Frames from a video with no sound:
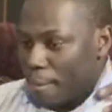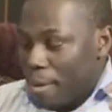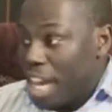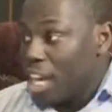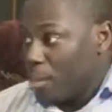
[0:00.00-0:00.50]

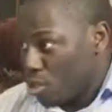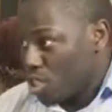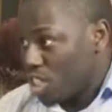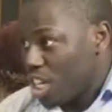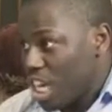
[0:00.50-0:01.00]

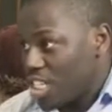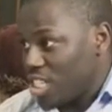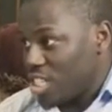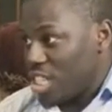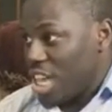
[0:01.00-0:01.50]
enormous as
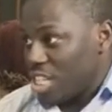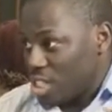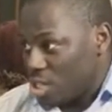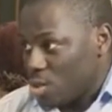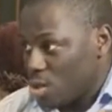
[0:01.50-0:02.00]

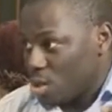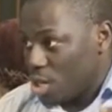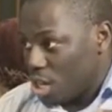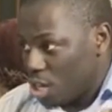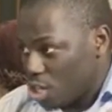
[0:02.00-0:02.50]
it
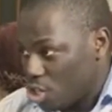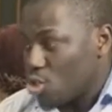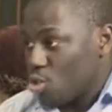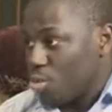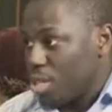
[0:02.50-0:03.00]

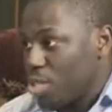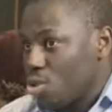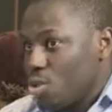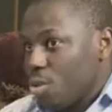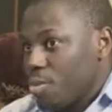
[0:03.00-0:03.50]
used to be.
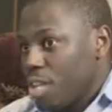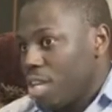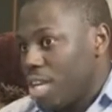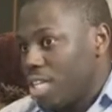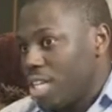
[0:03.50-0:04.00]
So
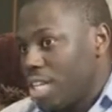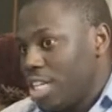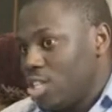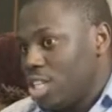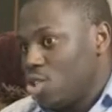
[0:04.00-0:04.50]
that
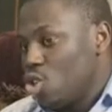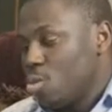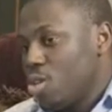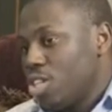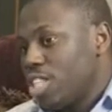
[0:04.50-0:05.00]
it
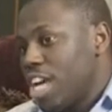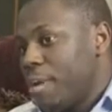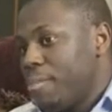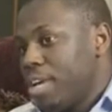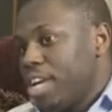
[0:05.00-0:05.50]
goes beyond
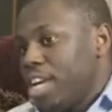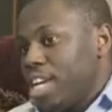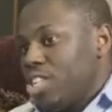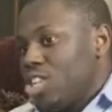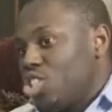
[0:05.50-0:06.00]
time.
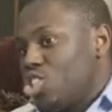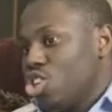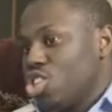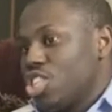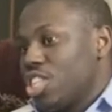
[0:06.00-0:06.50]
It's not
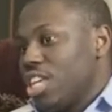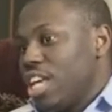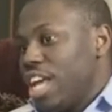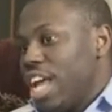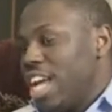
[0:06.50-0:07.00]
just
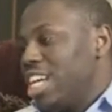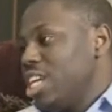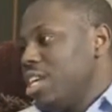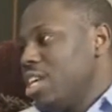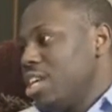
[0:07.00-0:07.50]

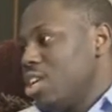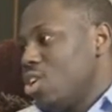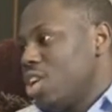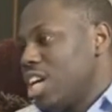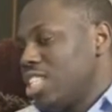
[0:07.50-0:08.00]
any
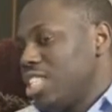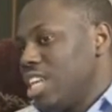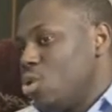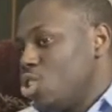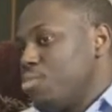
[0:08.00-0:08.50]
other thing
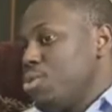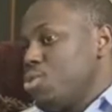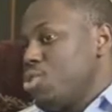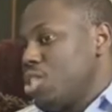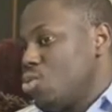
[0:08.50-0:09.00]
that was
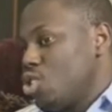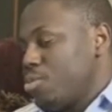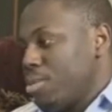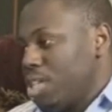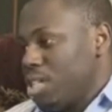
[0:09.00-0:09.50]
built. It
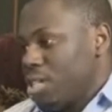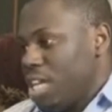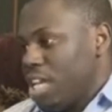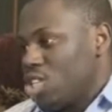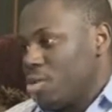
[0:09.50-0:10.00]
was
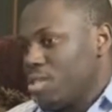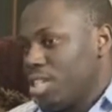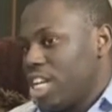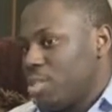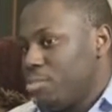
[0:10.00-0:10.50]
something
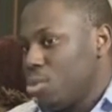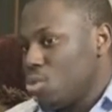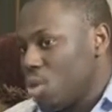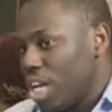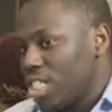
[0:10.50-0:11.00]
that is built
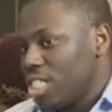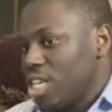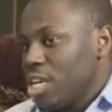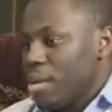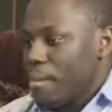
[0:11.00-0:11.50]
to
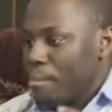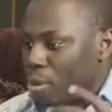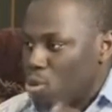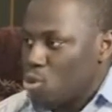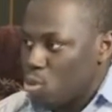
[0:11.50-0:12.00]
last,
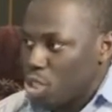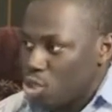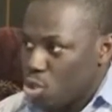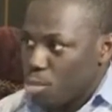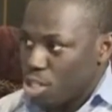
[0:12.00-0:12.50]
built with
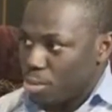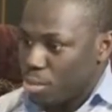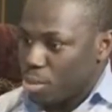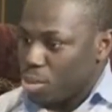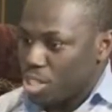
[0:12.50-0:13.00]
so much
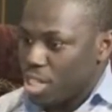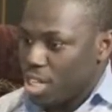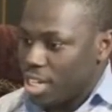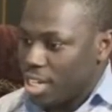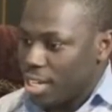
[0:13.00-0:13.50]
beauty
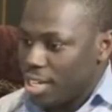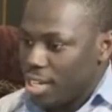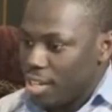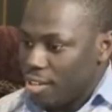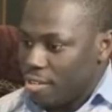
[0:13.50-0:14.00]
and
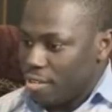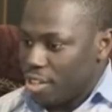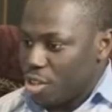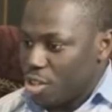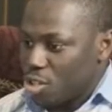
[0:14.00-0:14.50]

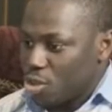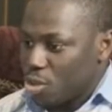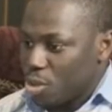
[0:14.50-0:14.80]
vigor. So